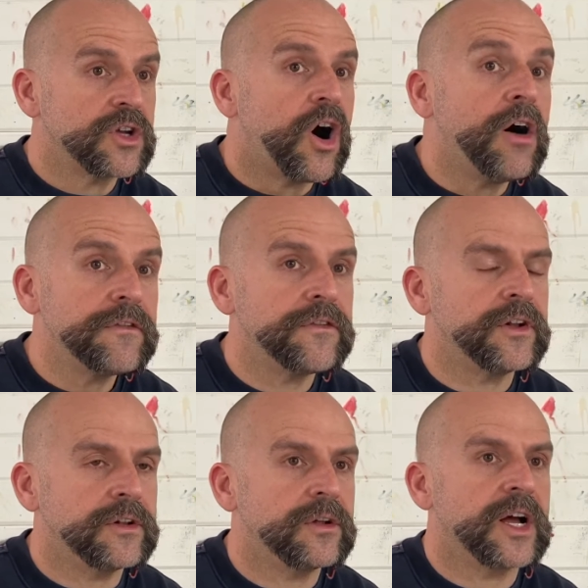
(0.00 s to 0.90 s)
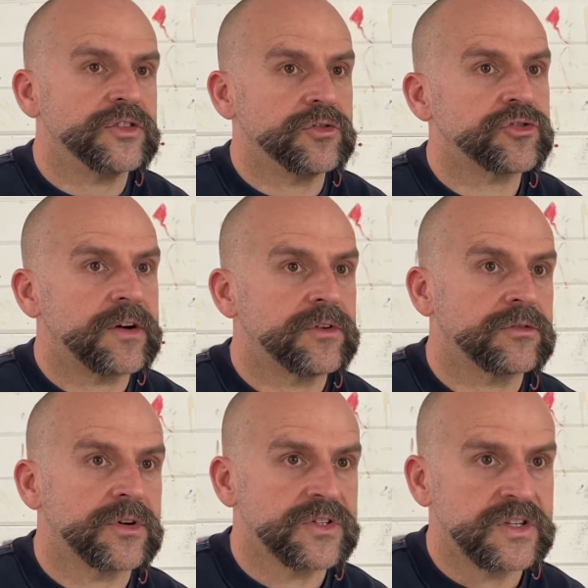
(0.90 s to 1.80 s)
often as you travel
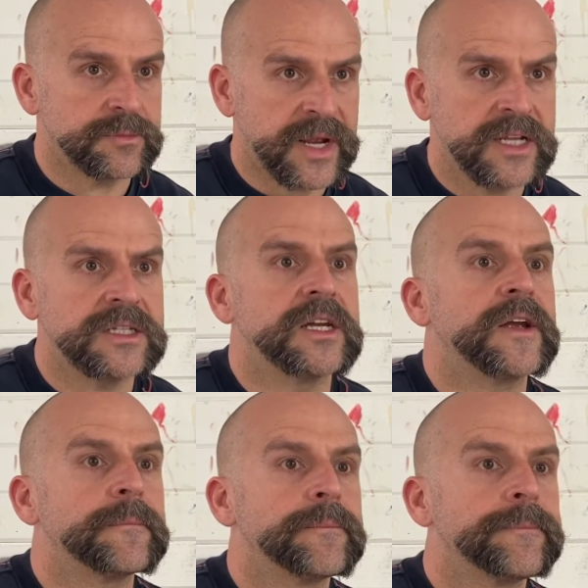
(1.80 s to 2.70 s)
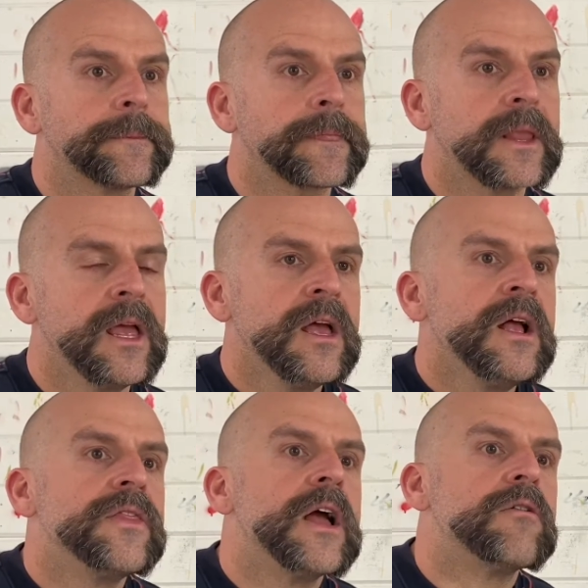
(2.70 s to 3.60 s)
across this painting.
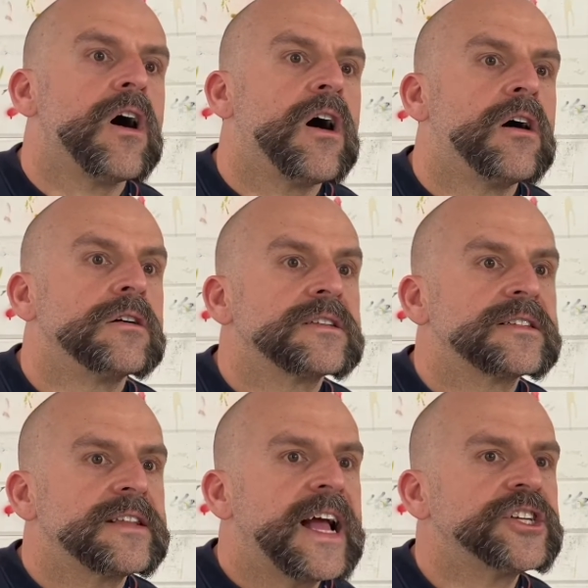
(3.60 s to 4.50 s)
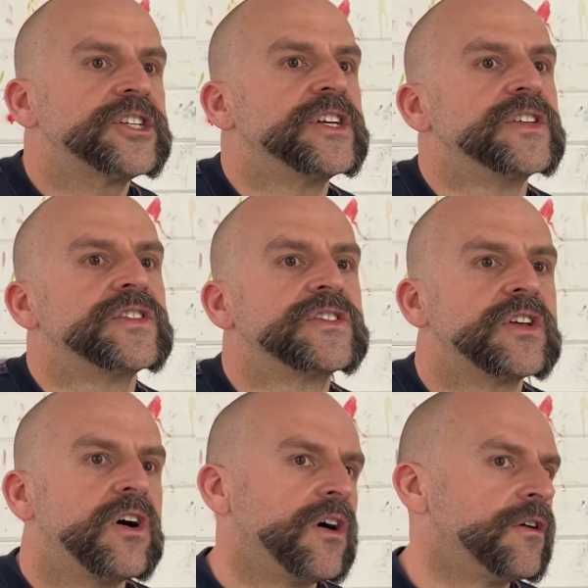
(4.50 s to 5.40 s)
There are slashes
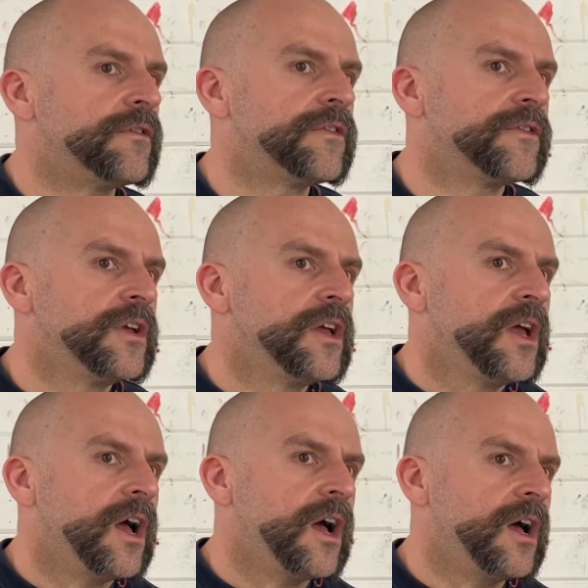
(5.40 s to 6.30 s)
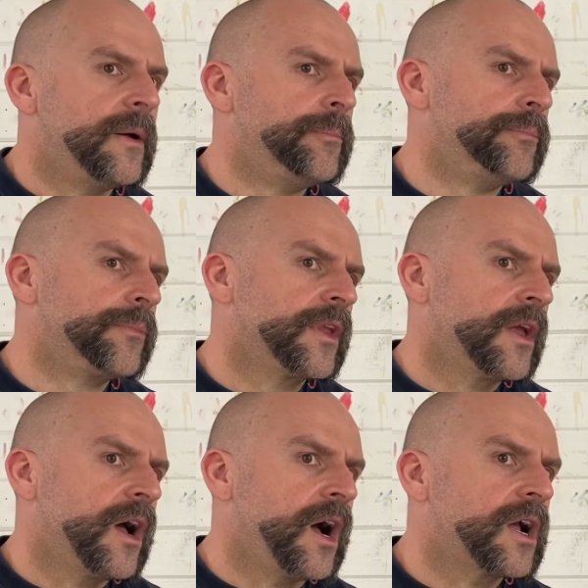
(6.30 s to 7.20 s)
of
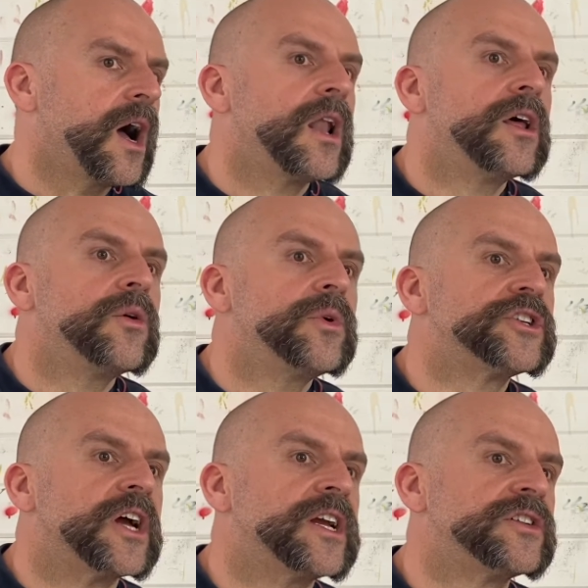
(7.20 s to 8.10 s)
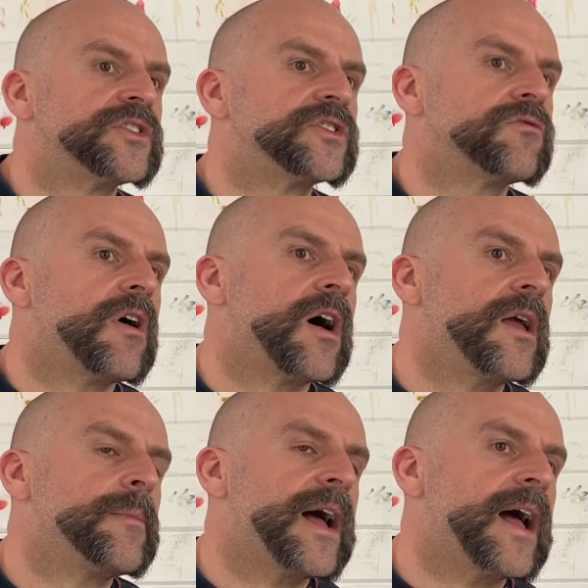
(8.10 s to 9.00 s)
a colour which I could
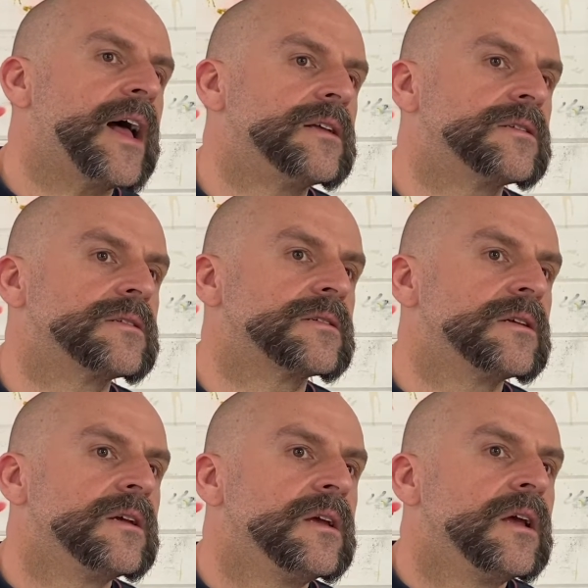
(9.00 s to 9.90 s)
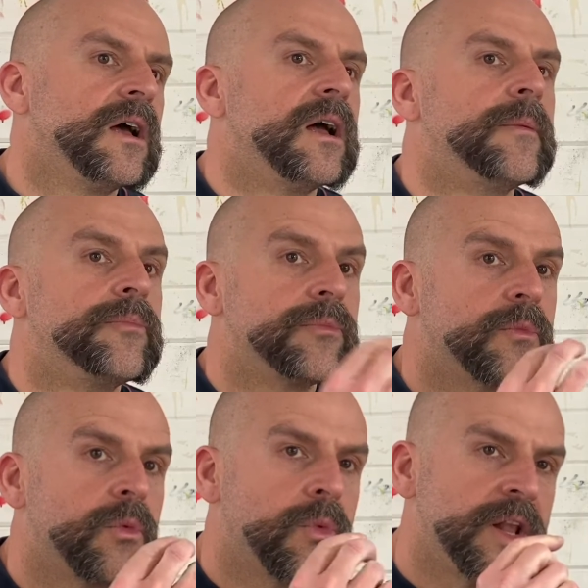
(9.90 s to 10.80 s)
describe as
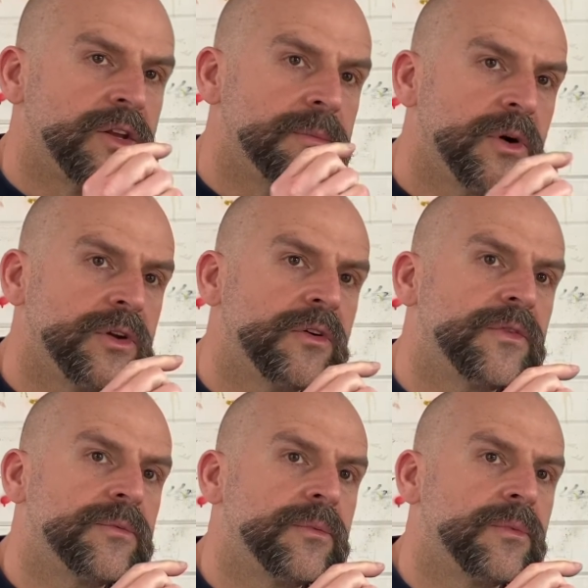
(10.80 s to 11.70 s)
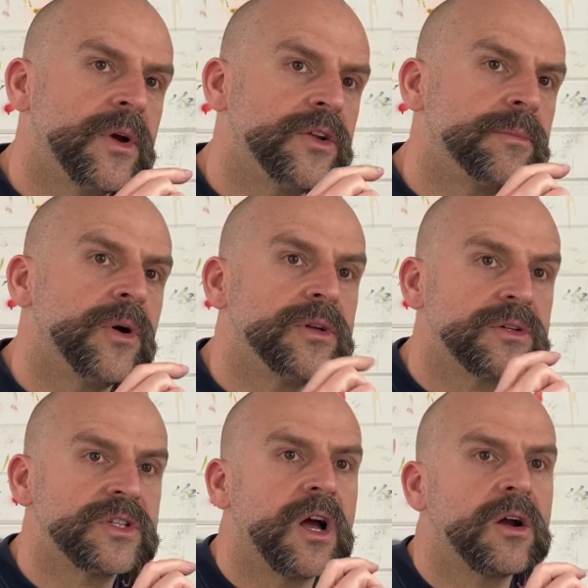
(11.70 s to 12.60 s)
when you put your
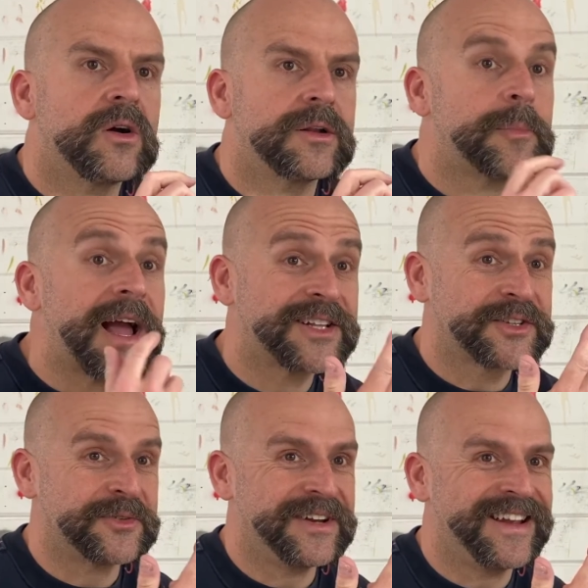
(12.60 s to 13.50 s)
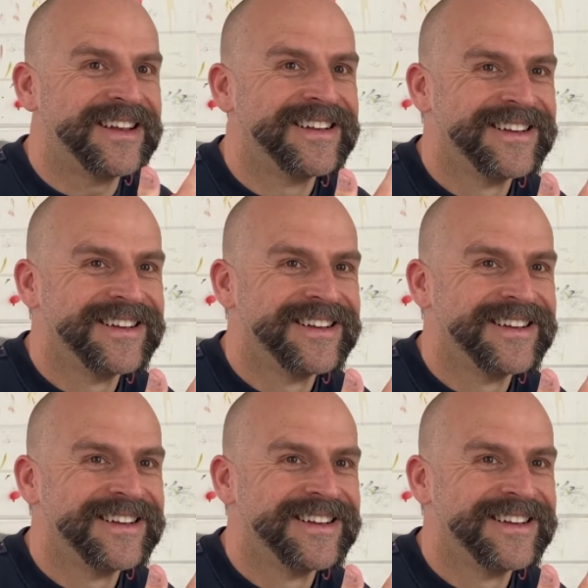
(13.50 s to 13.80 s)
tongue on a battery.